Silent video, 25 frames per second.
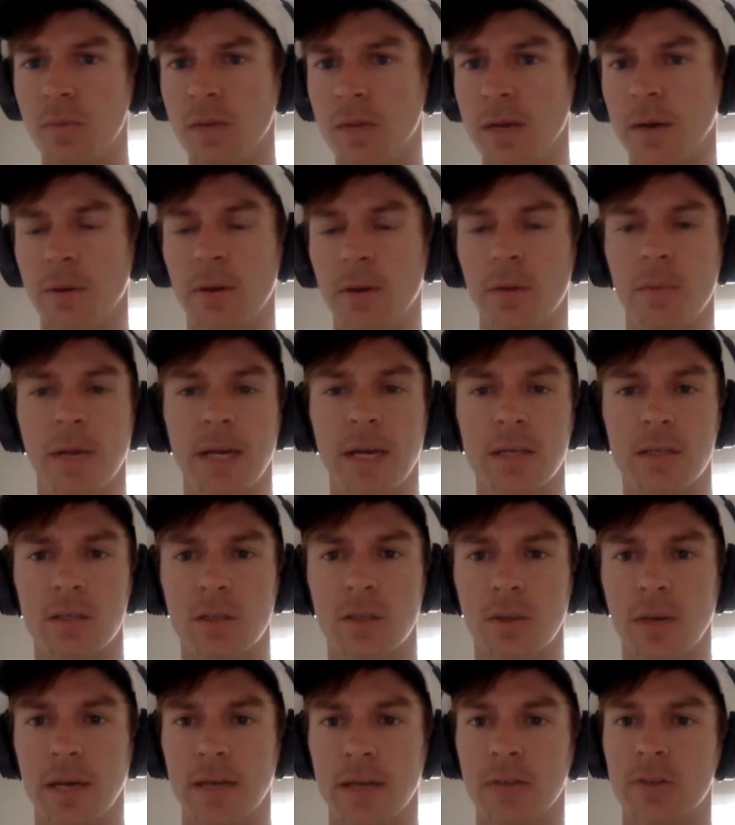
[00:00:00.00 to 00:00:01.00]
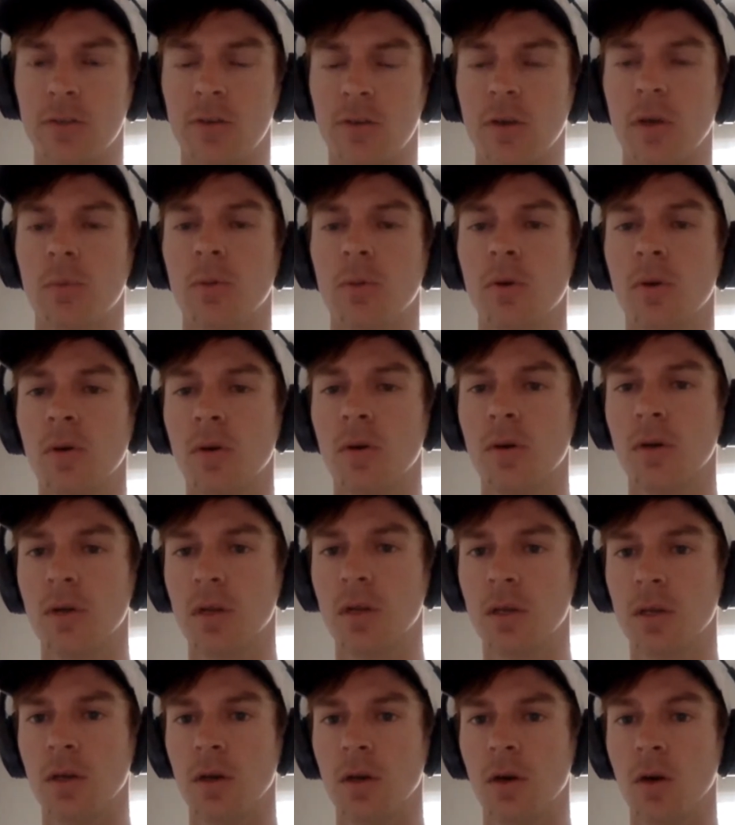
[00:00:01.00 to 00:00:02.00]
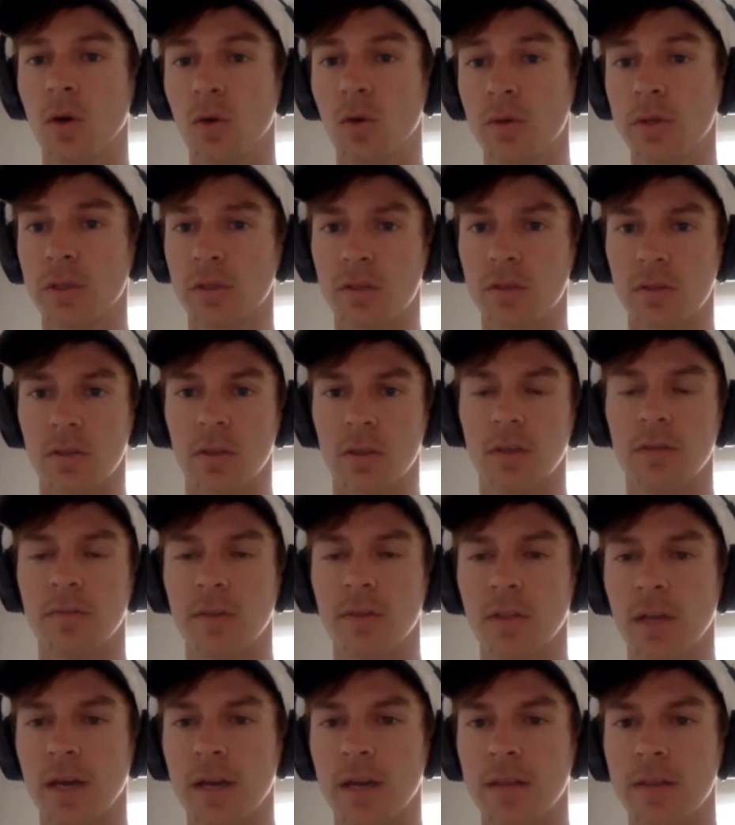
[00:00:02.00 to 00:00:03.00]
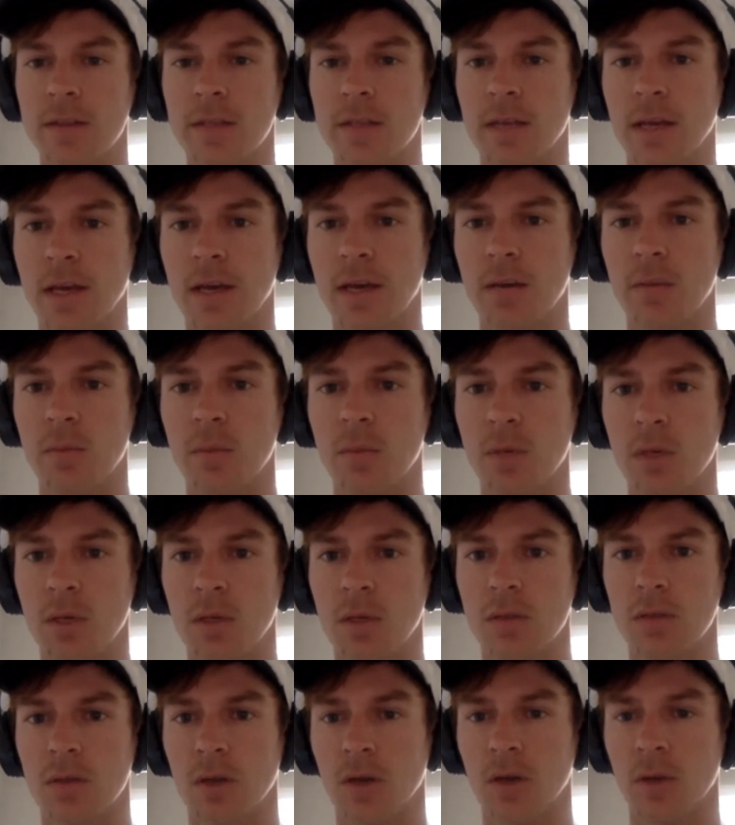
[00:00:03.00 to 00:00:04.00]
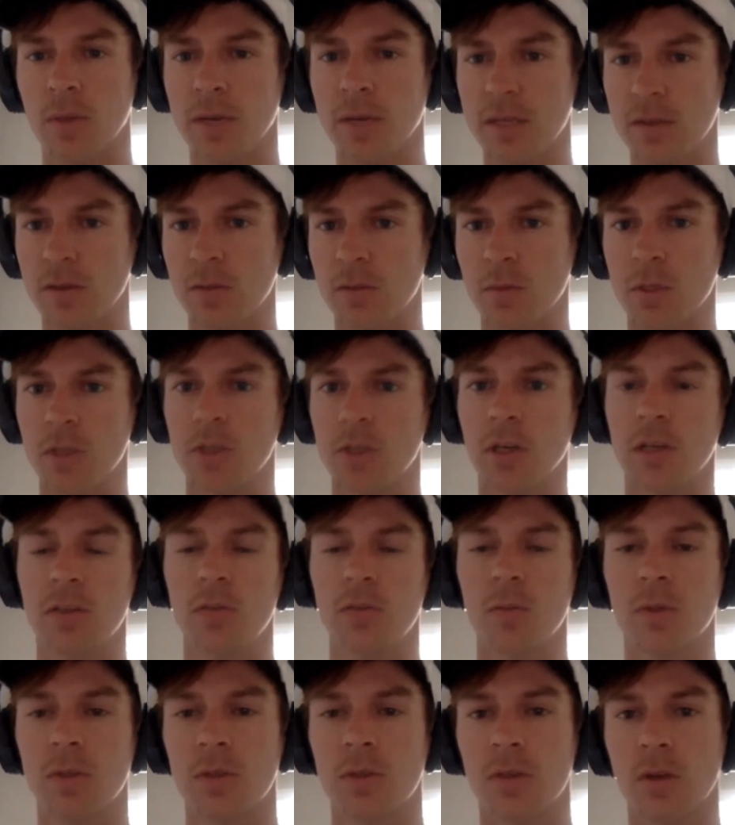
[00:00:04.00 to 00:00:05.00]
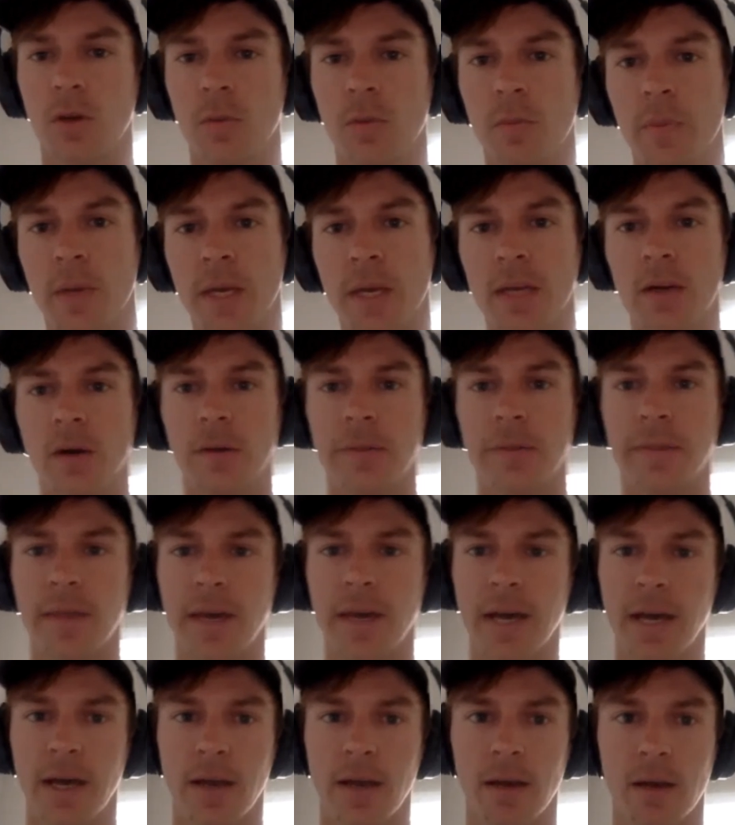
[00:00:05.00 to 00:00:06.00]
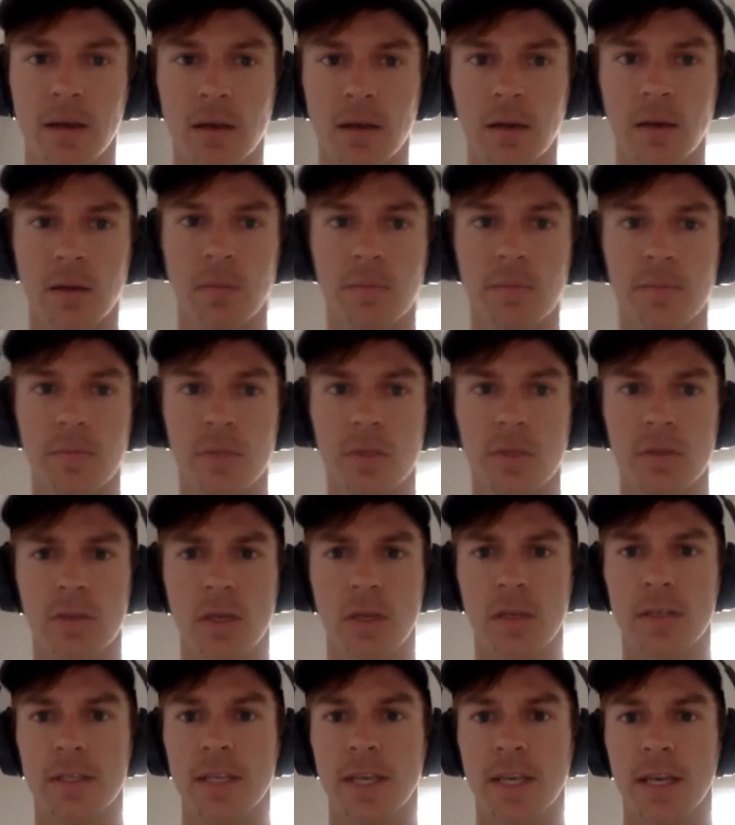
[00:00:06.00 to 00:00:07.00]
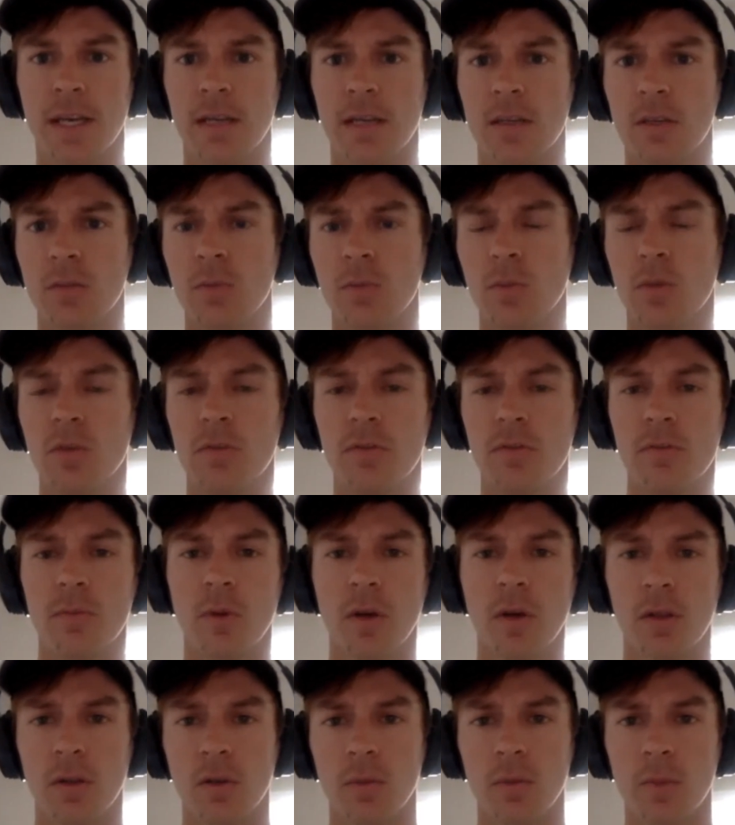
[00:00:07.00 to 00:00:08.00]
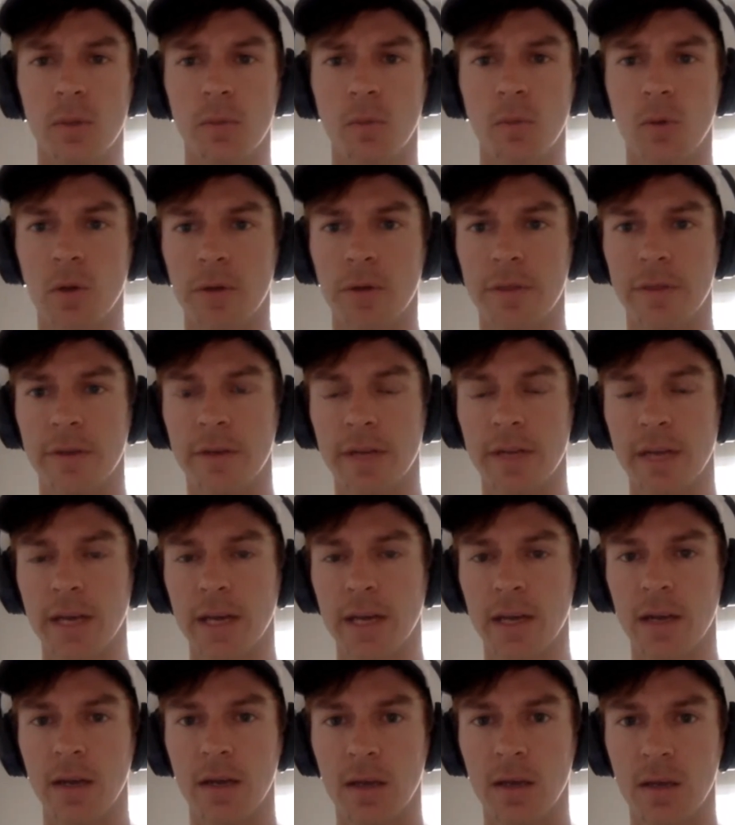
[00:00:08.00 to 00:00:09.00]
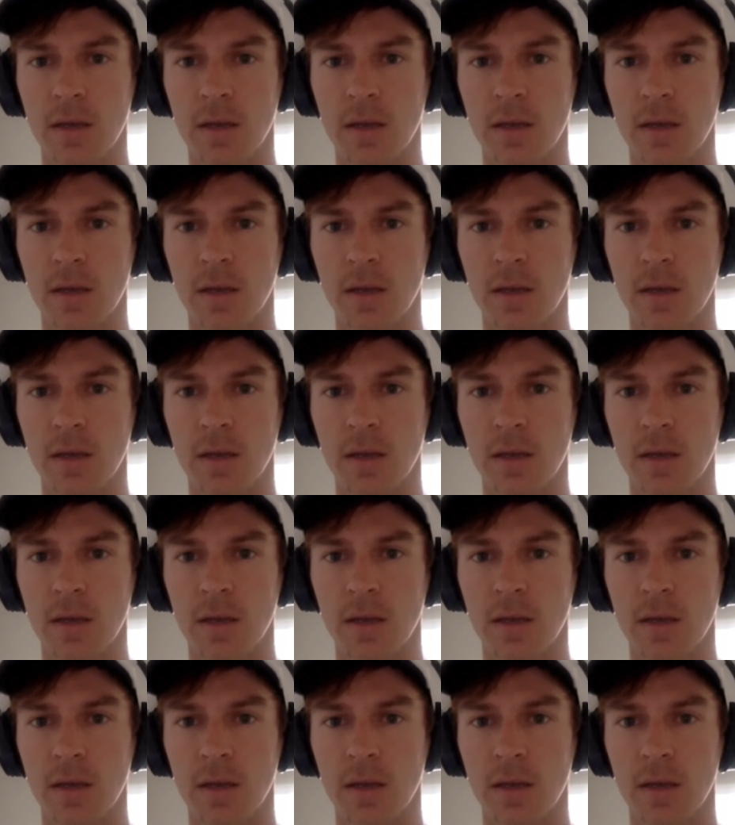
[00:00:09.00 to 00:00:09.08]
i would imagine you had trouble holding serve a lot of the time talk about some adjustments y'all made on that um, you said dan you move a little bit more at the net